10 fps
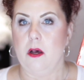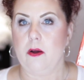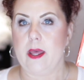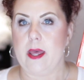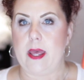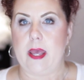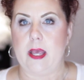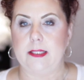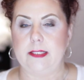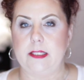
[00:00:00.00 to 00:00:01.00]

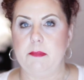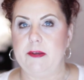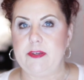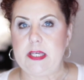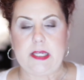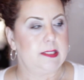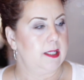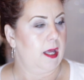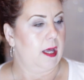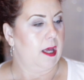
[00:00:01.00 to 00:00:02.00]
Okay, I did my feet.
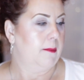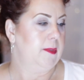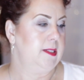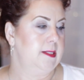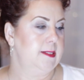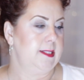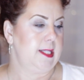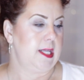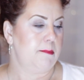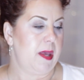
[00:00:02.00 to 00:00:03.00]
Um, this is
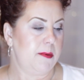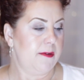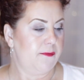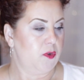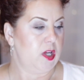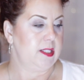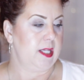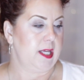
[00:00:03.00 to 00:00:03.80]
the Baby Foot